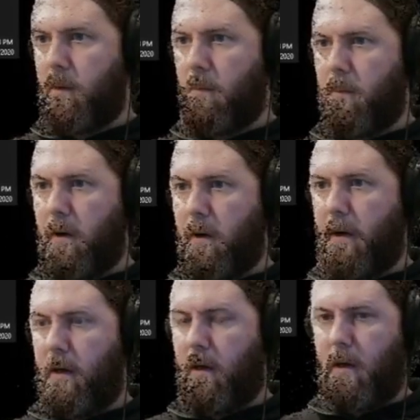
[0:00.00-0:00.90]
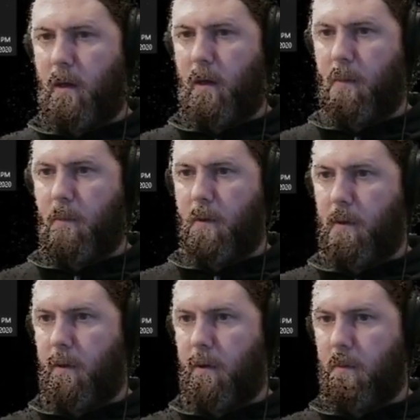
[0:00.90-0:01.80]
My name,
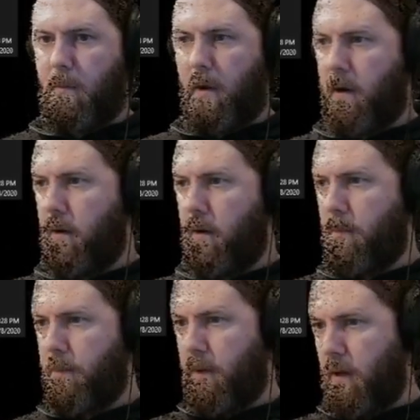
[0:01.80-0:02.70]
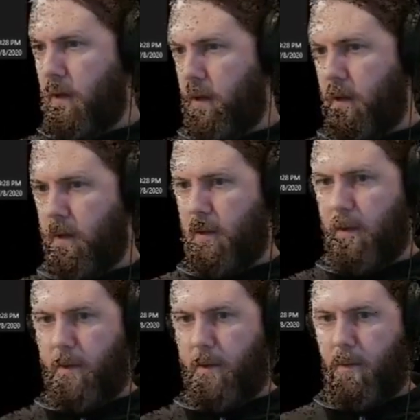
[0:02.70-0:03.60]
my company,
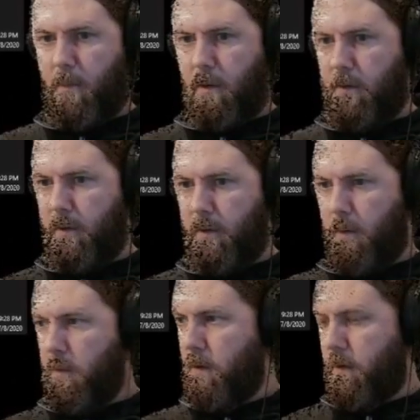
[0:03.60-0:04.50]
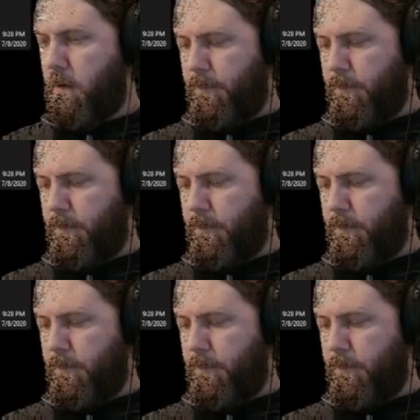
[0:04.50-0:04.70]
module number,